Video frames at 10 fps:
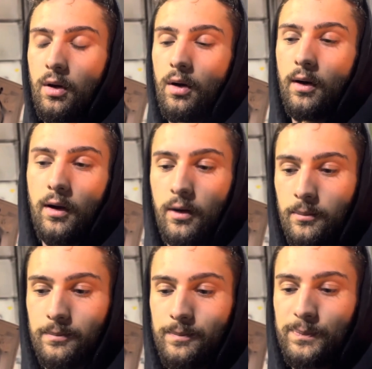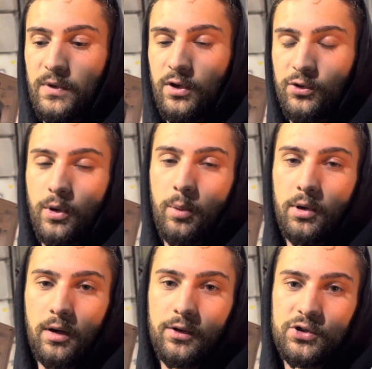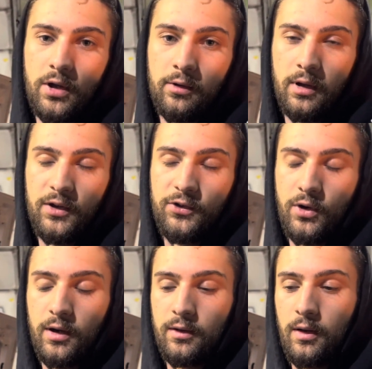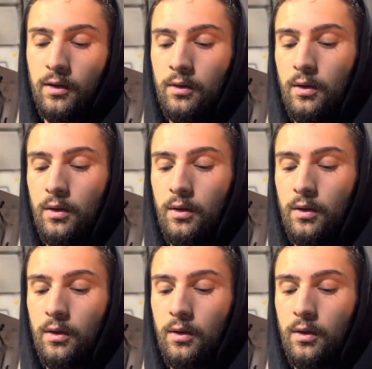because when I put it on the trailer last track day,